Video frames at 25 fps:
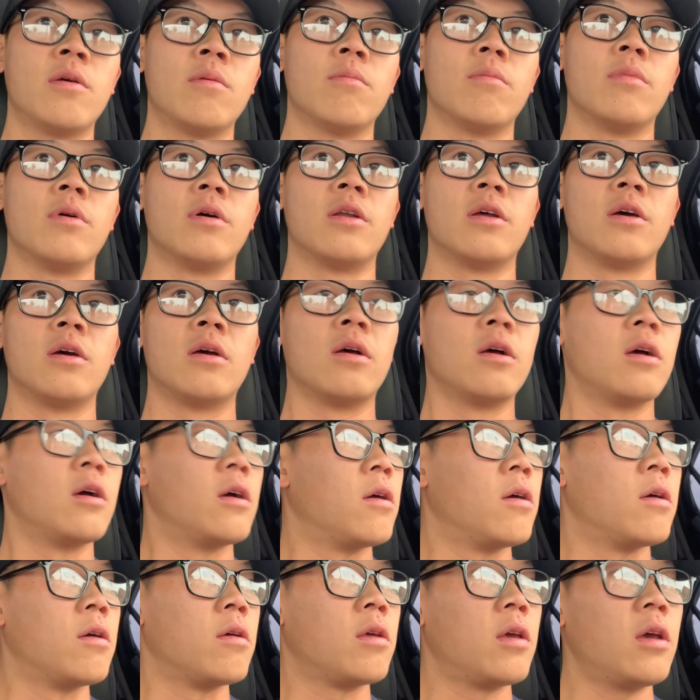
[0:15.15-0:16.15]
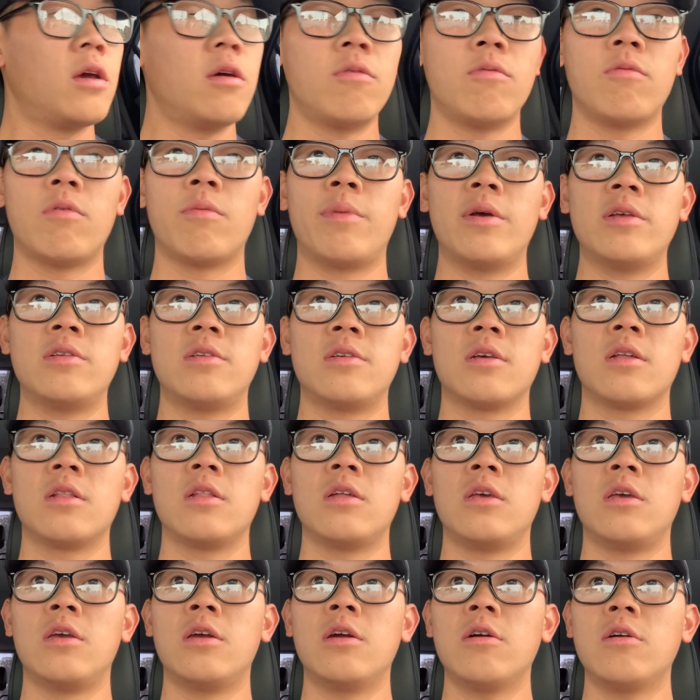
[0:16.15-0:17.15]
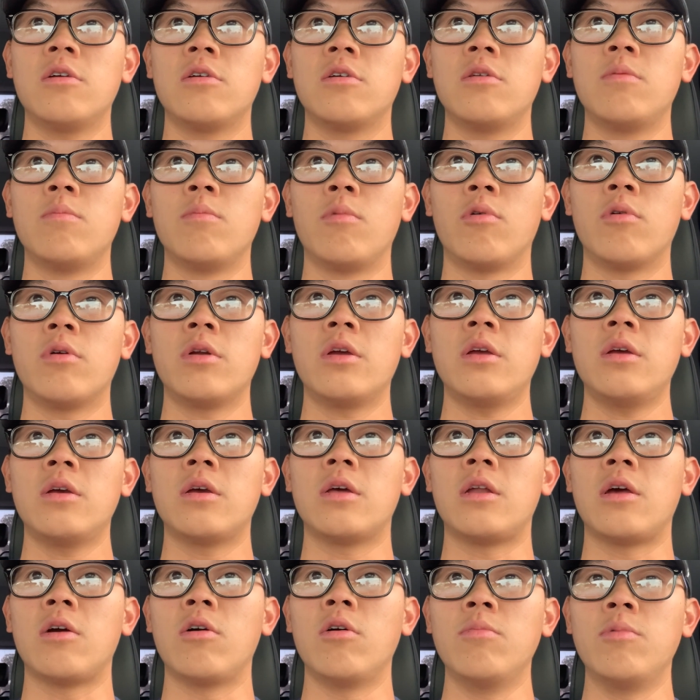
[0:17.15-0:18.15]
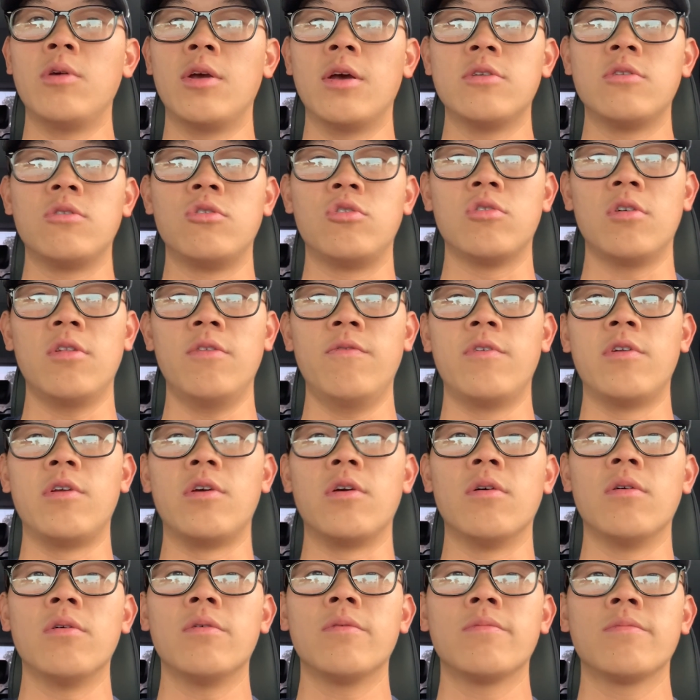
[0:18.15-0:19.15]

But yeah, we're basically here. Good morning, and I hope you guys enjoy the video.